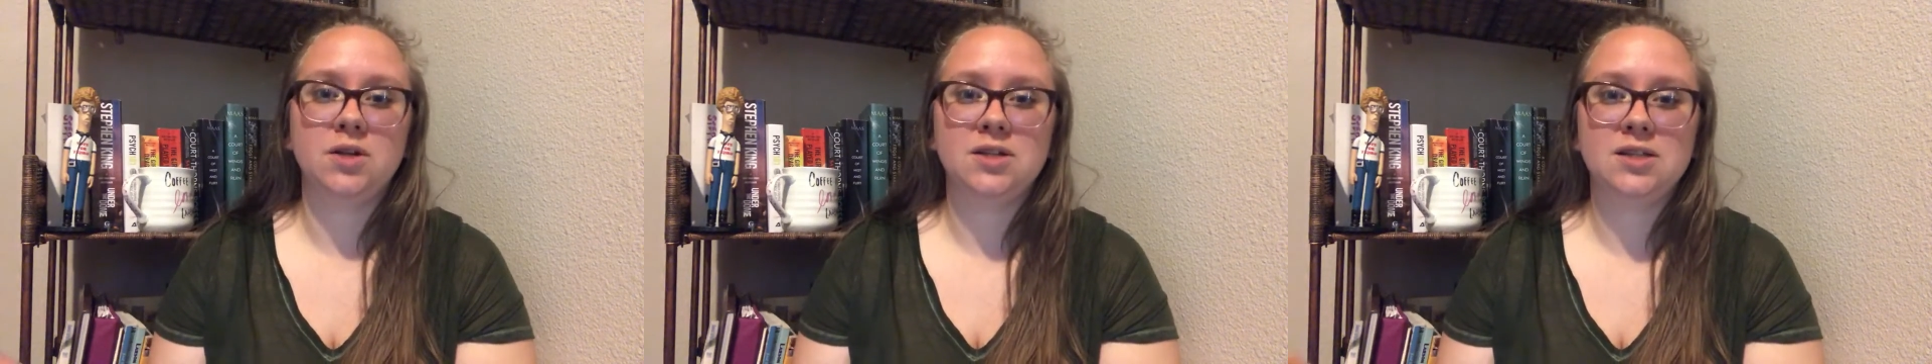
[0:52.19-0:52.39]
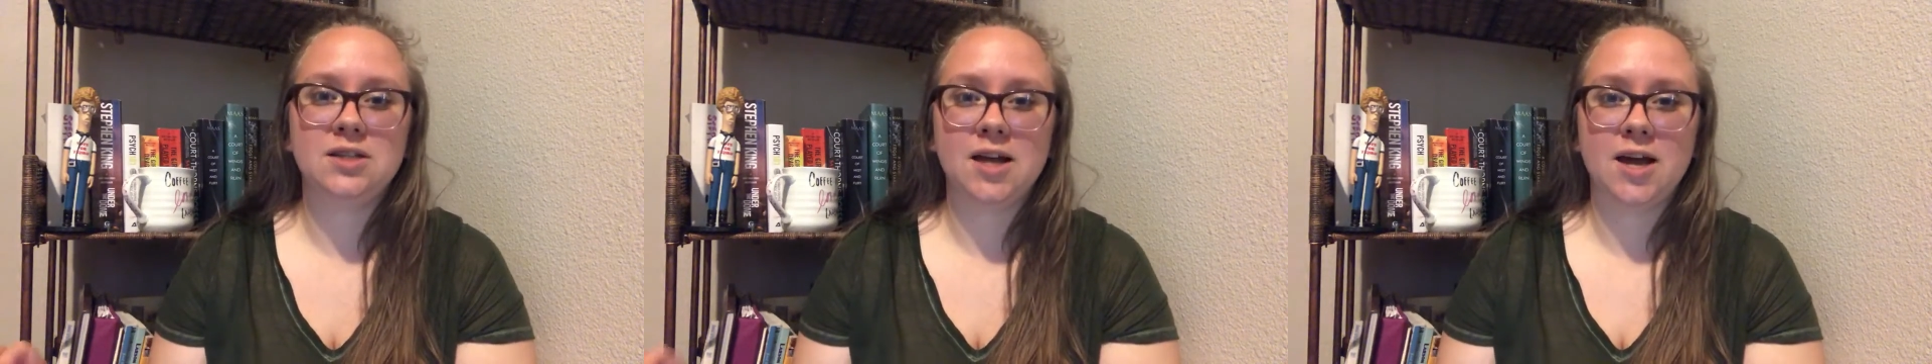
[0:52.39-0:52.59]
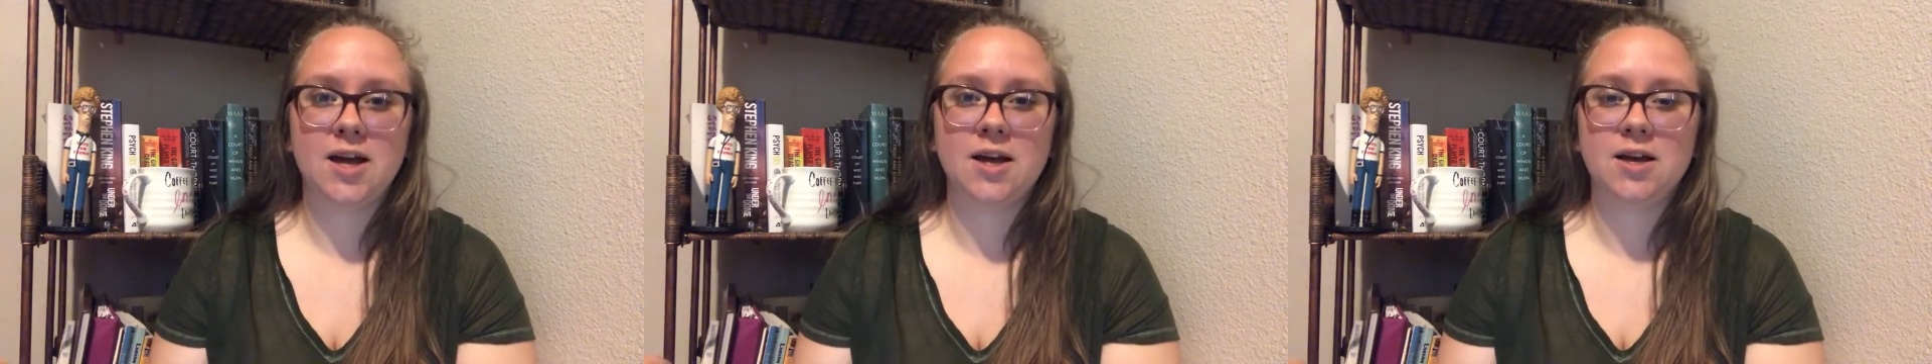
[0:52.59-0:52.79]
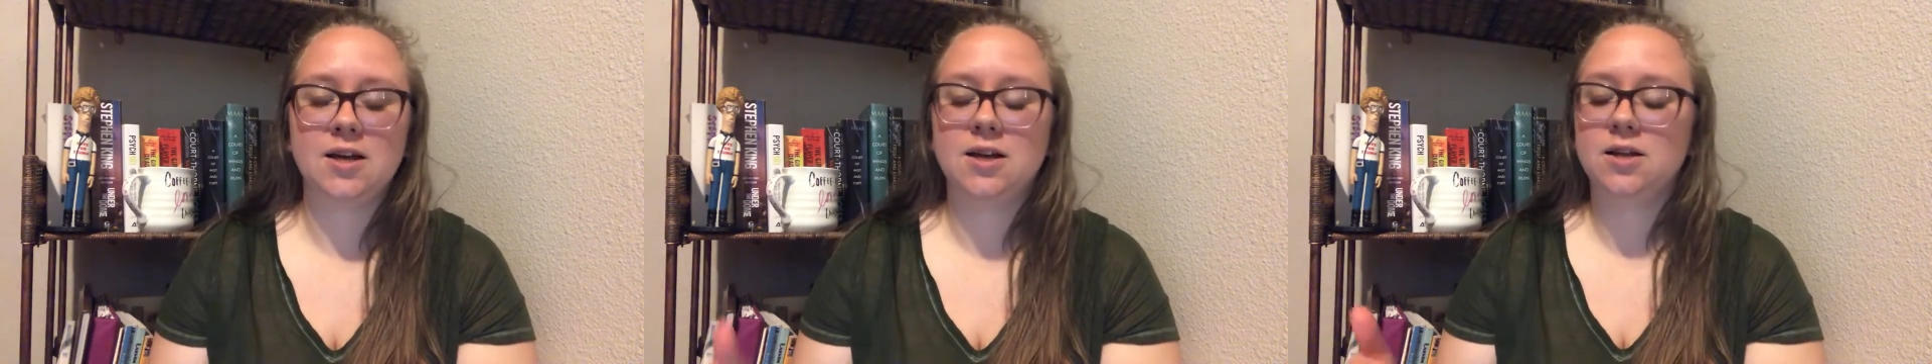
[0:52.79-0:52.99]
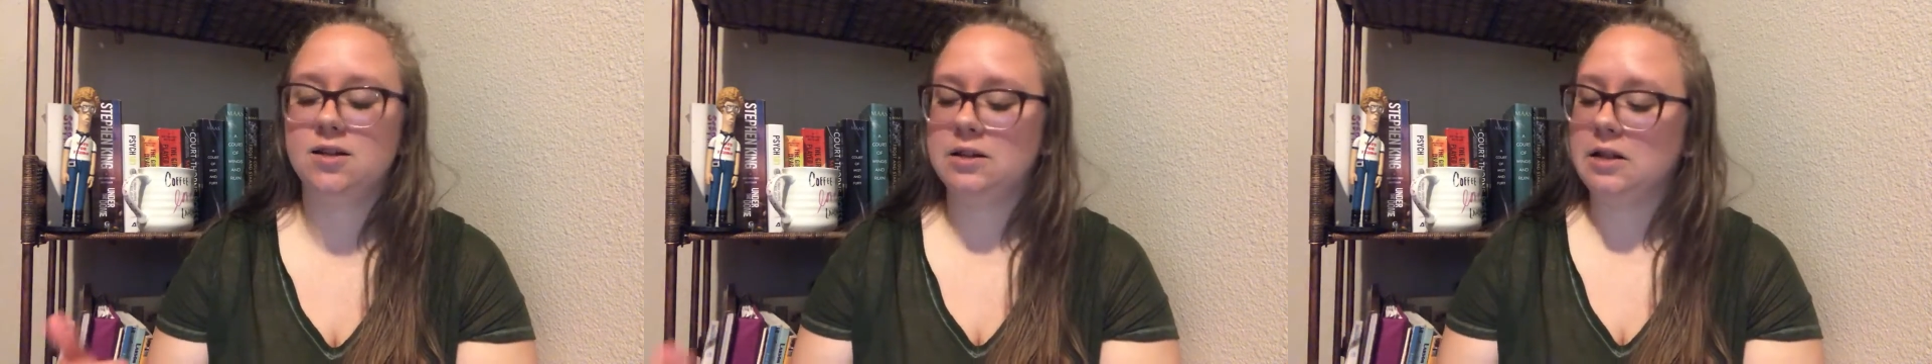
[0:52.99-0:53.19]
say it
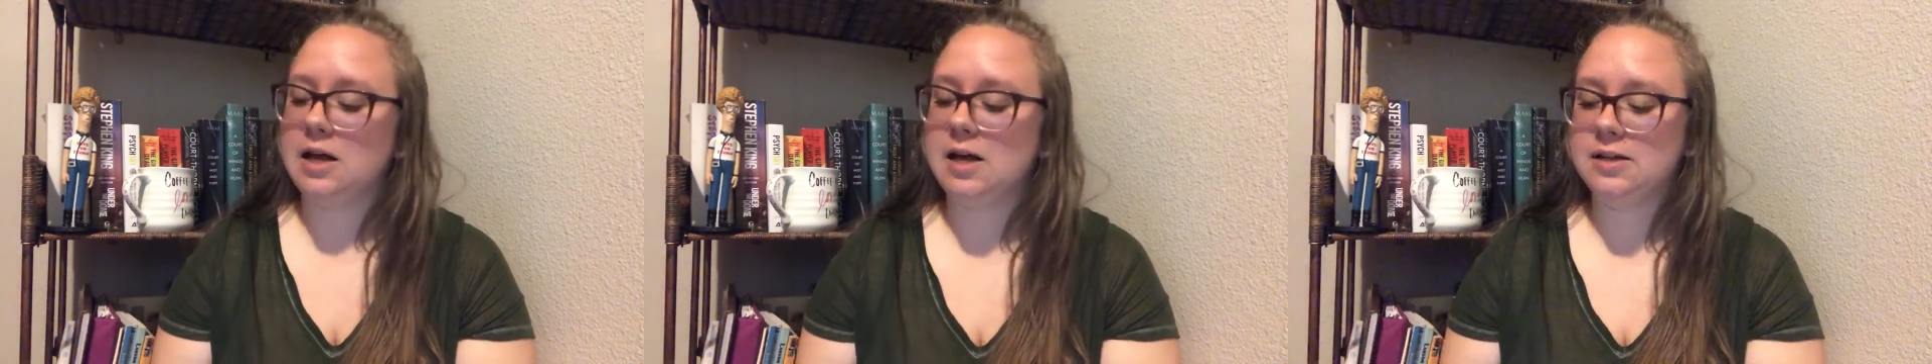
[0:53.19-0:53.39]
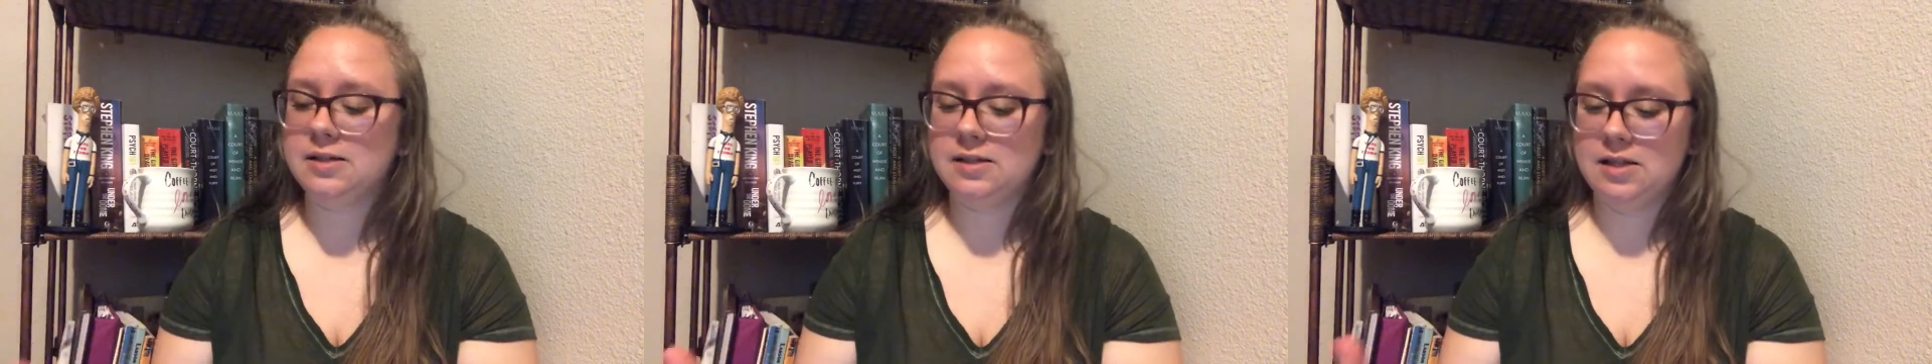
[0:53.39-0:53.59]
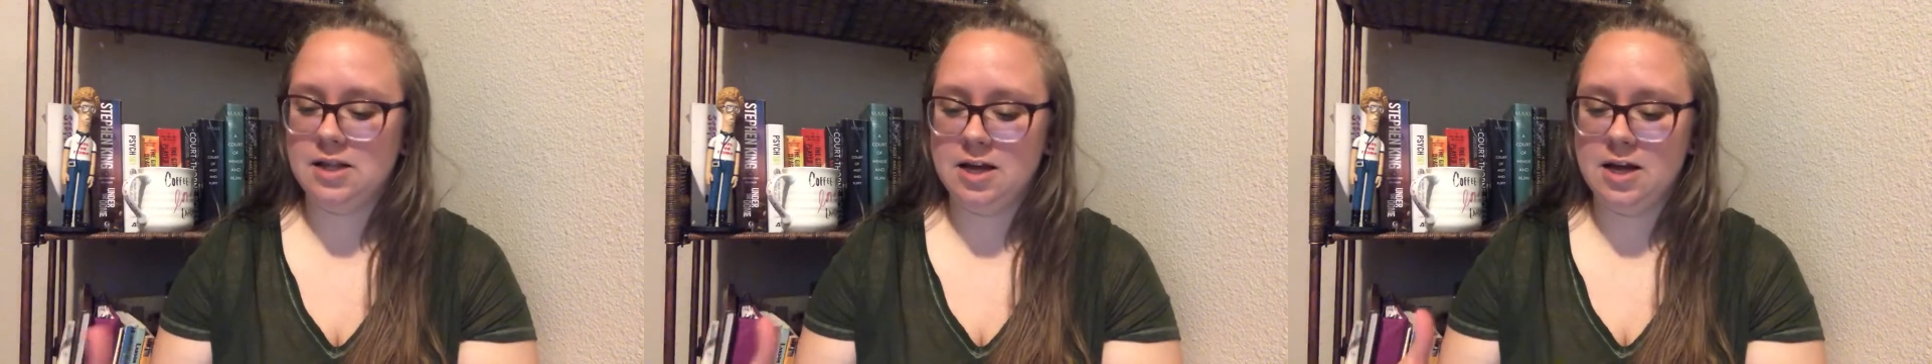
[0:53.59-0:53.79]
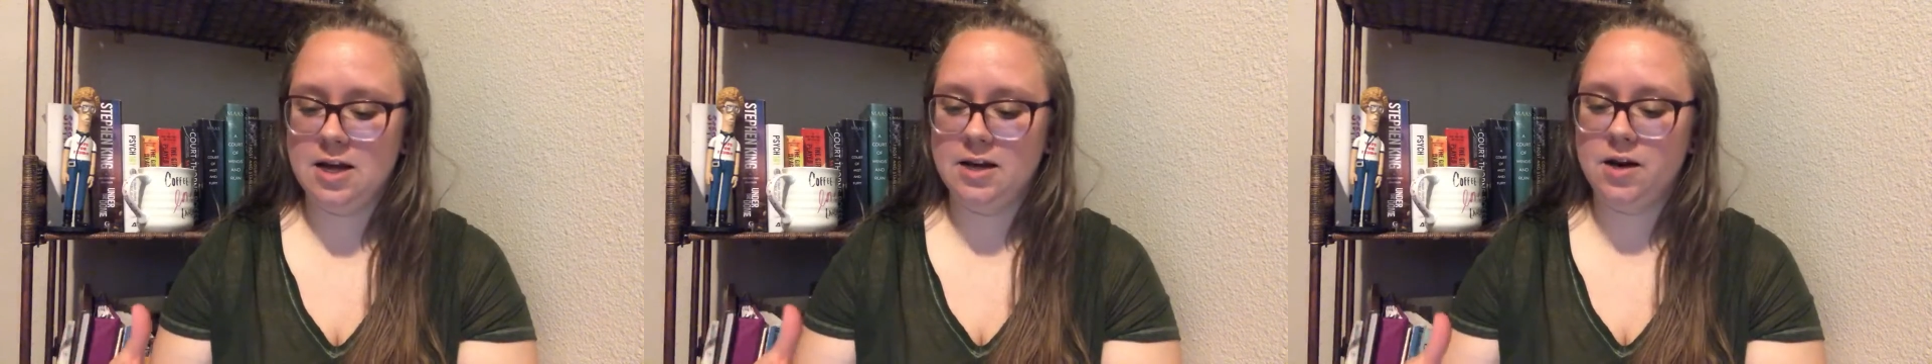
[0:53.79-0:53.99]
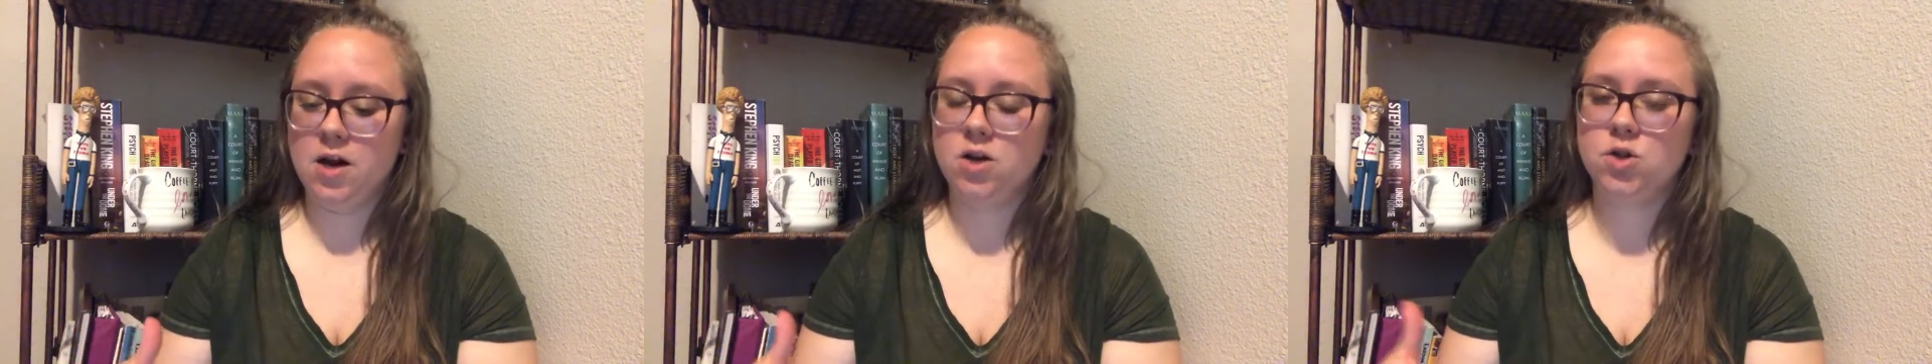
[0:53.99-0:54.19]
in less
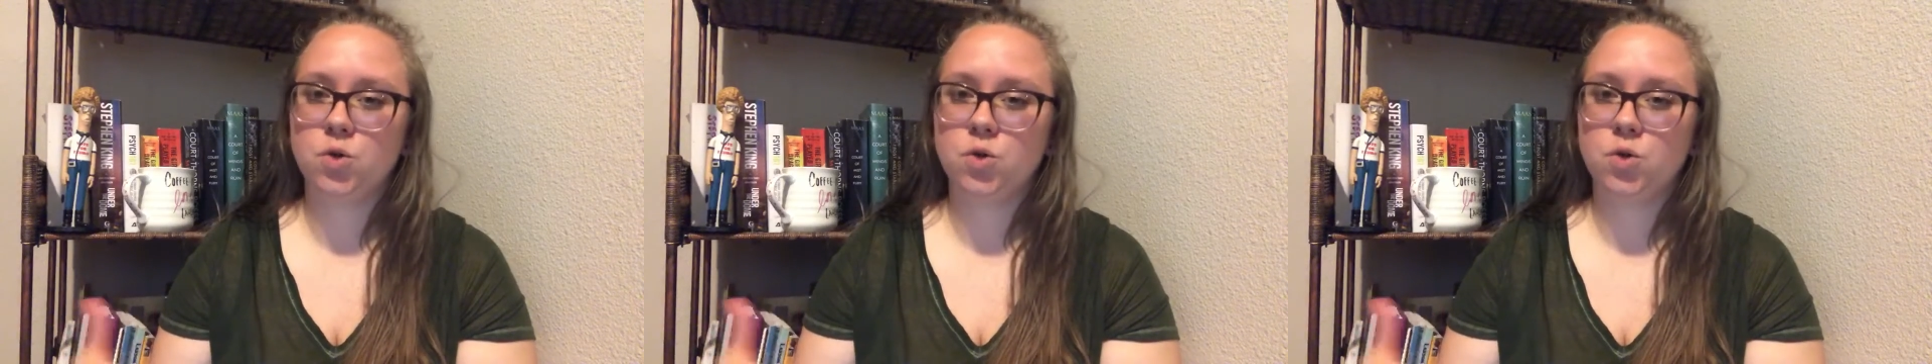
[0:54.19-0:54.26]
than